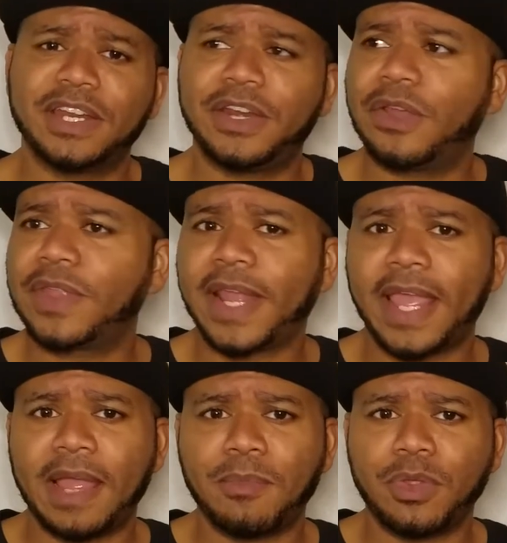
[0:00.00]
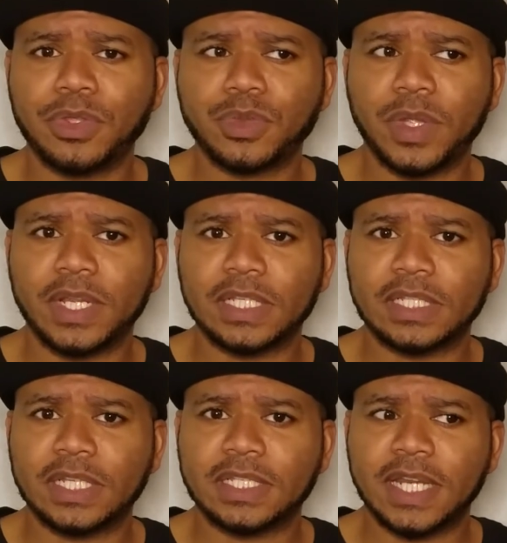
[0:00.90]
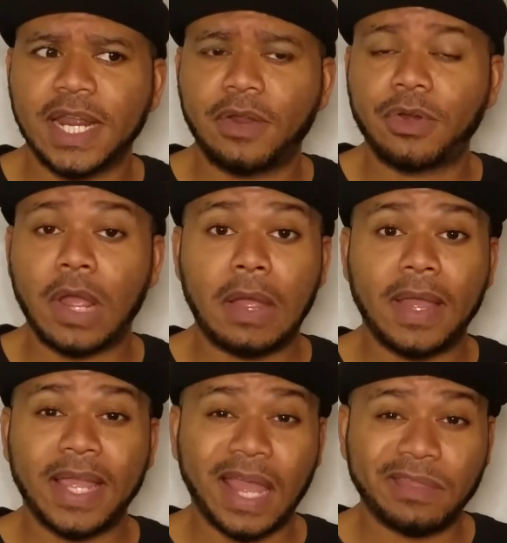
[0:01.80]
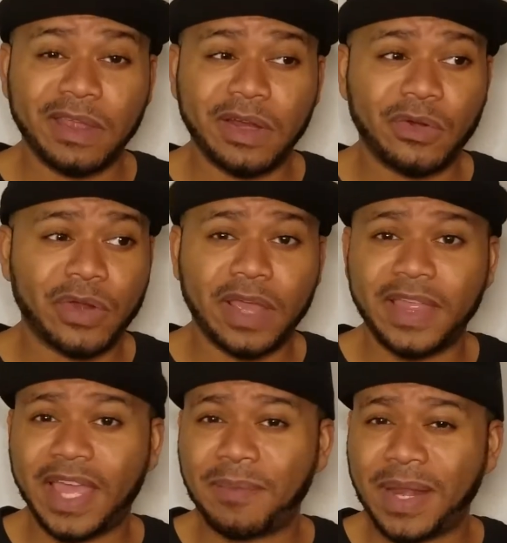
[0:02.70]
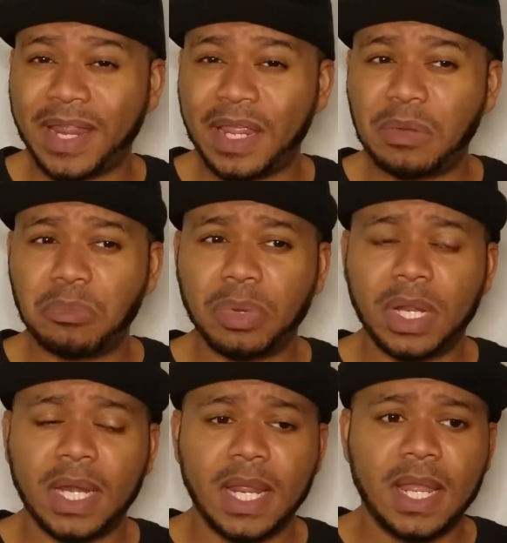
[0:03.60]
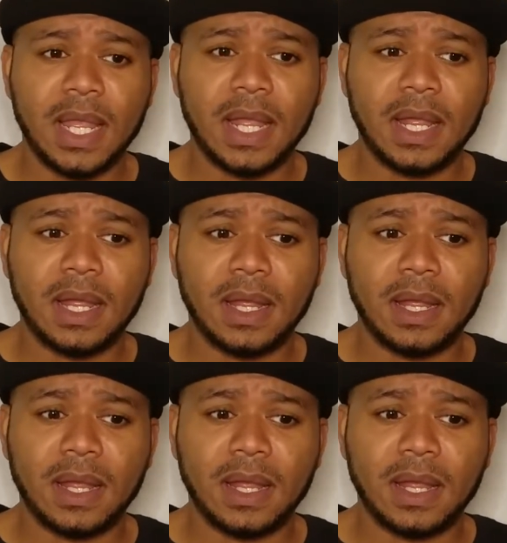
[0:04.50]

know that, hey, I'm on this witness list, and I don't know how I got there, I don't know how they got my name, but uh,